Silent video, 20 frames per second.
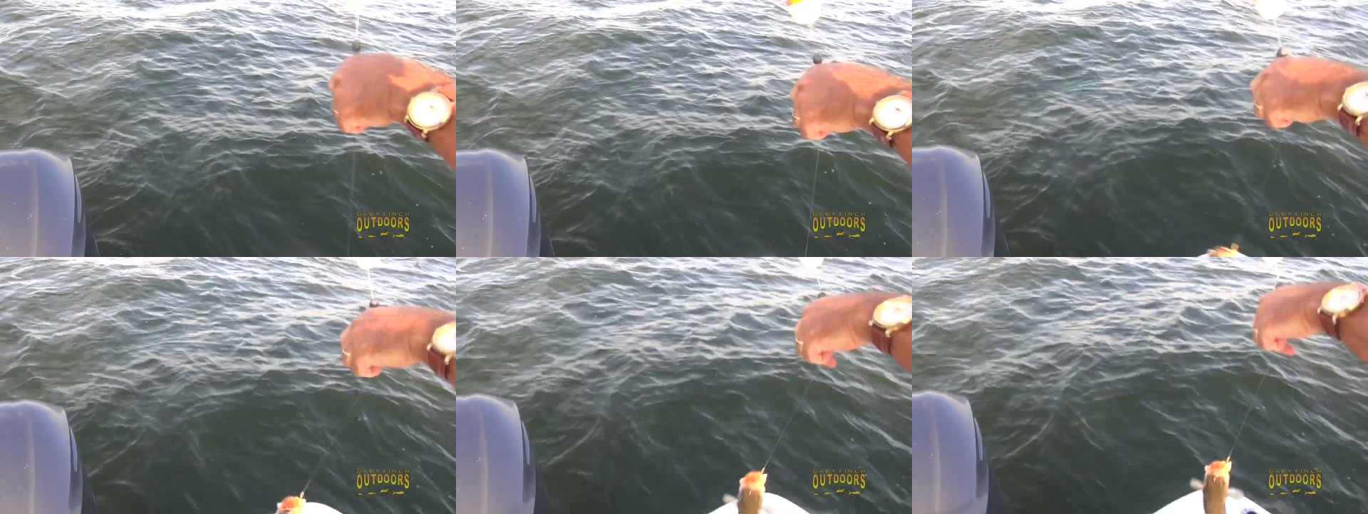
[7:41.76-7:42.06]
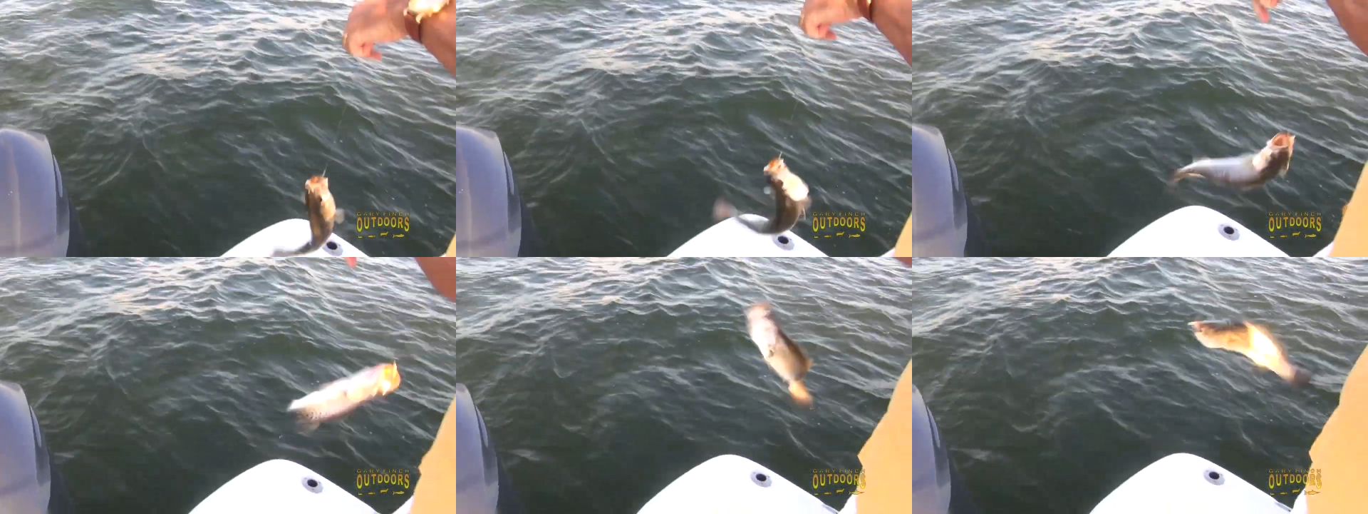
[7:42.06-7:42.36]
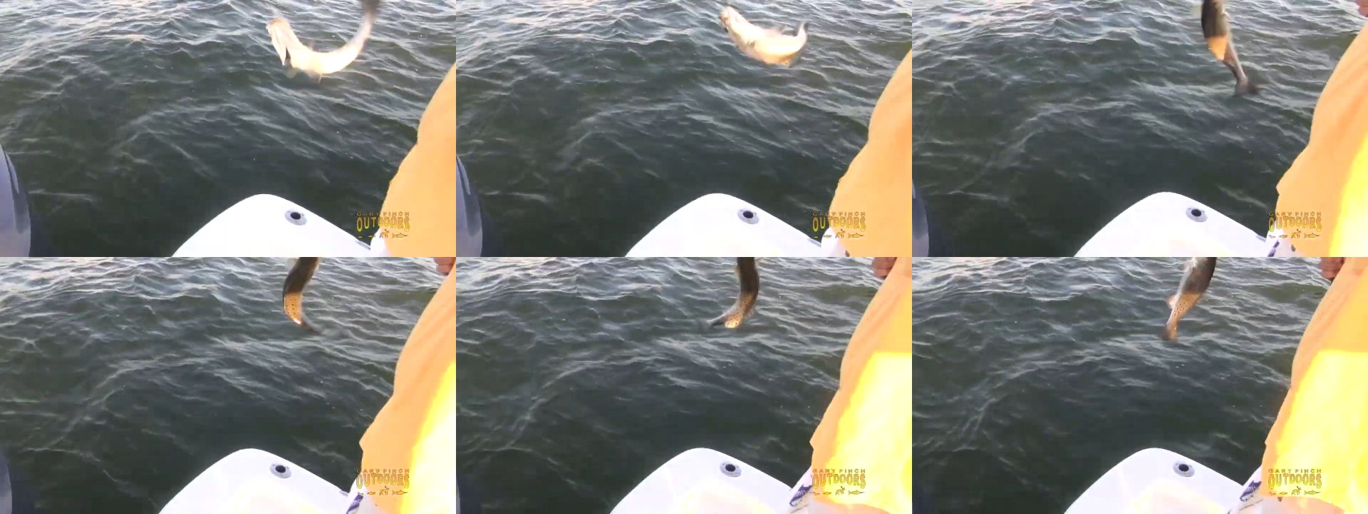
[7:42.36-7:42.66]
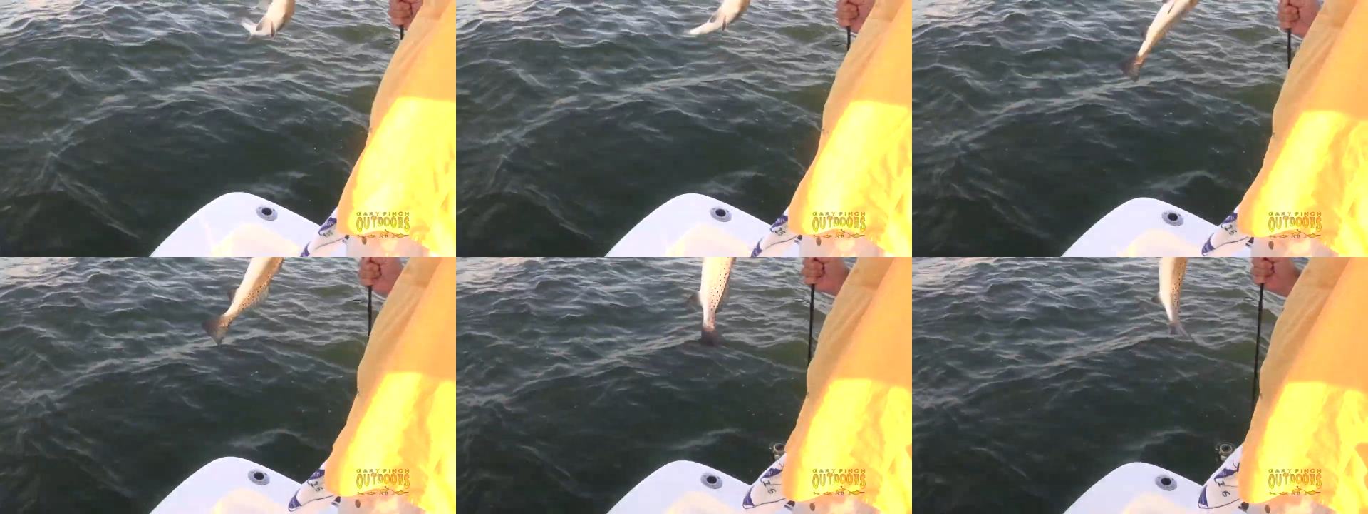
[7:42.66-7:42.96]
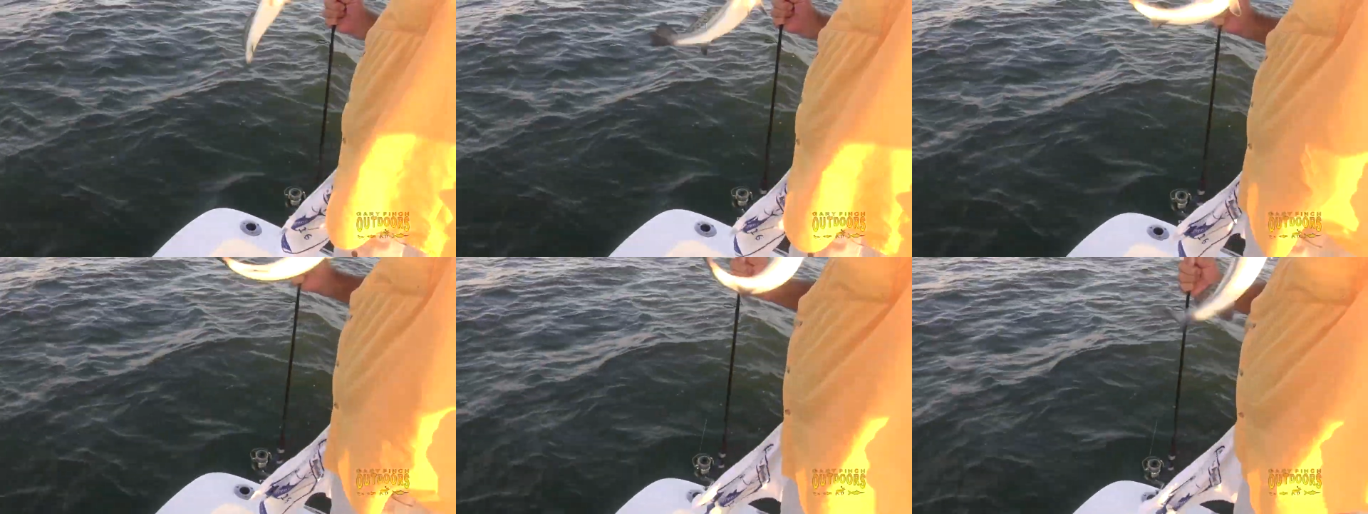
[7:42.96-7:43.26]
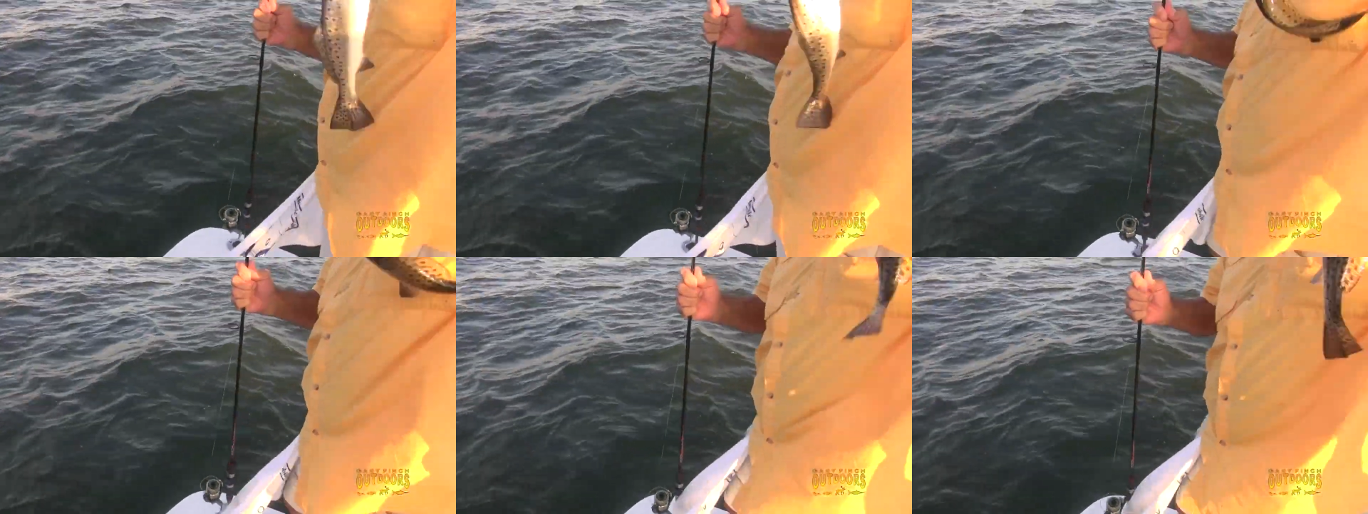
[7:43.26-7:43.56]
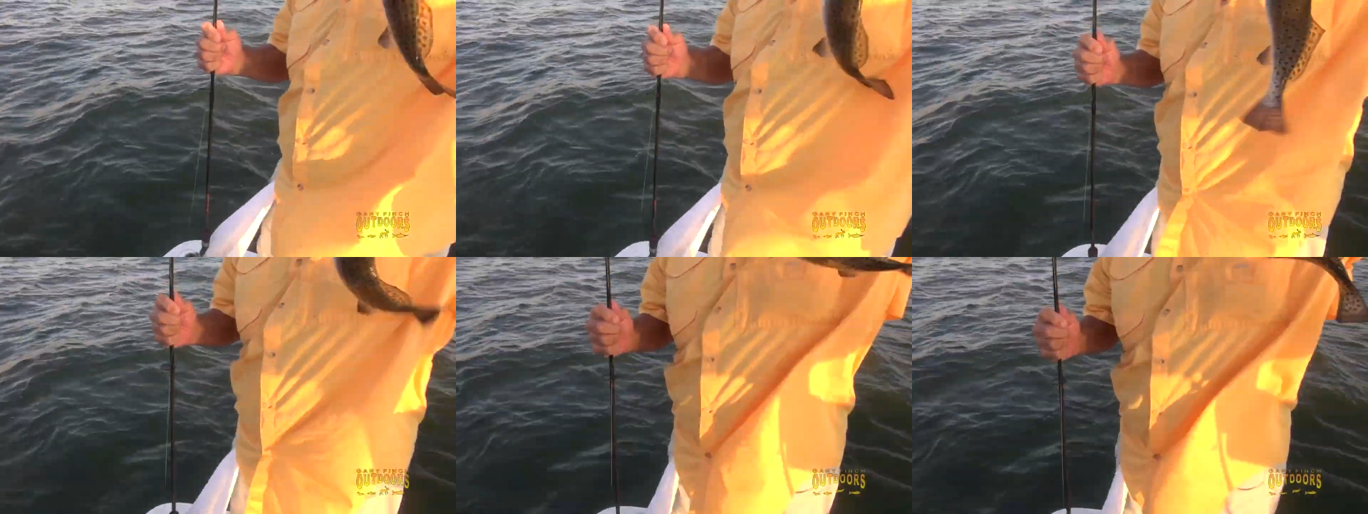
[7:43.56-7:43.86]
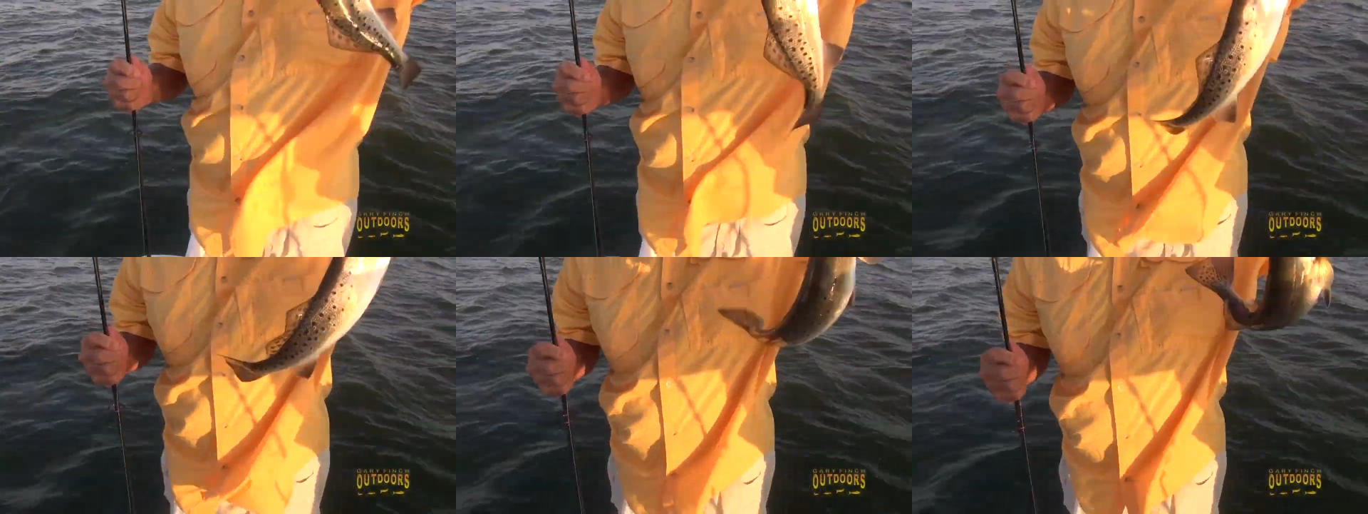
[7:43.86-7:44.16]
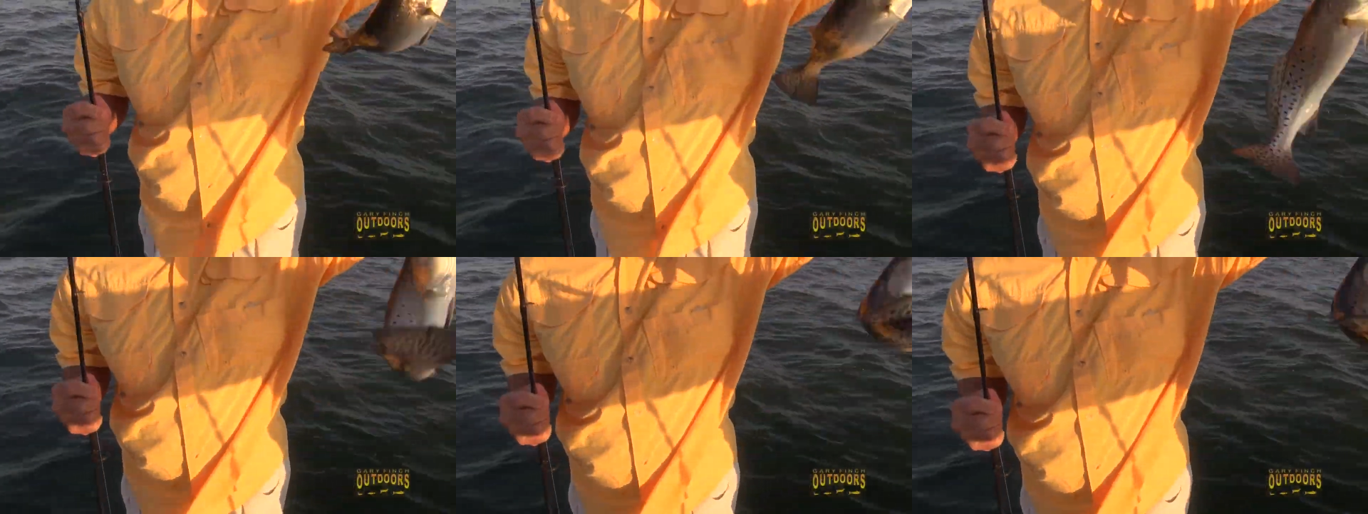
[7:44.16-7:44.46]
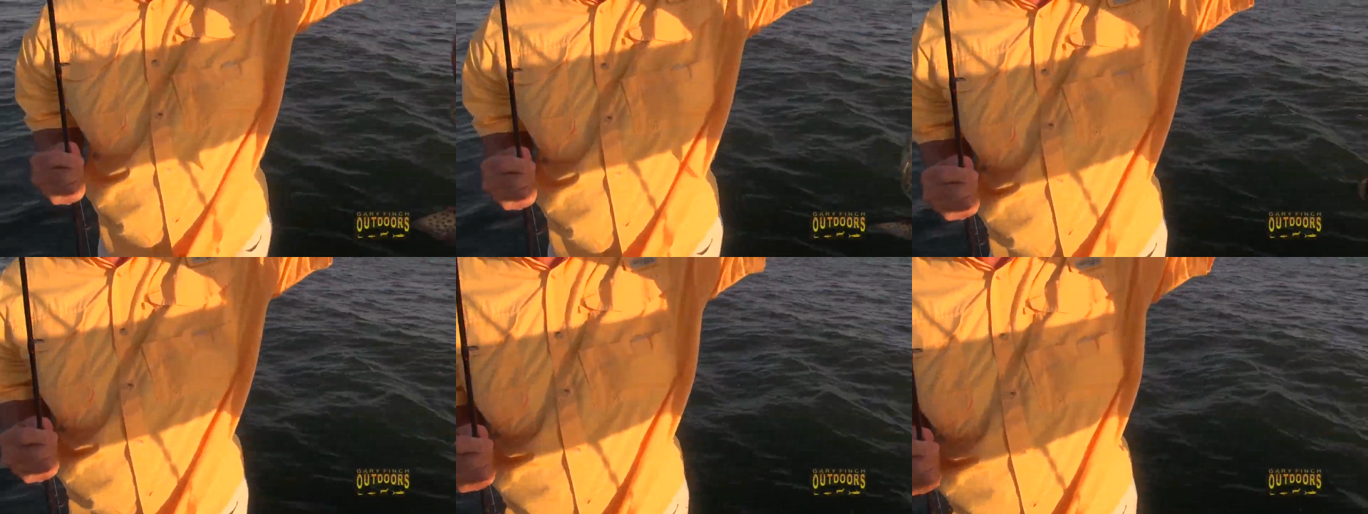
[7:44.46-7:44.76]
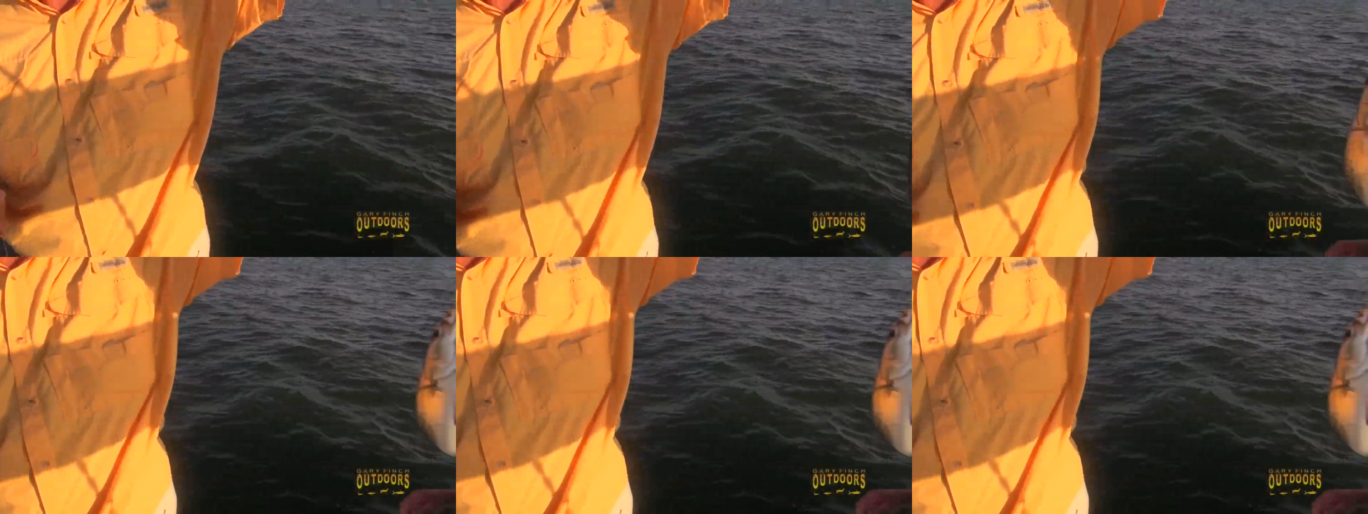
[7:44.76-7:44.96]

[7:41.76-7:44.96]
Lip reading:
[unreadable: no face in view]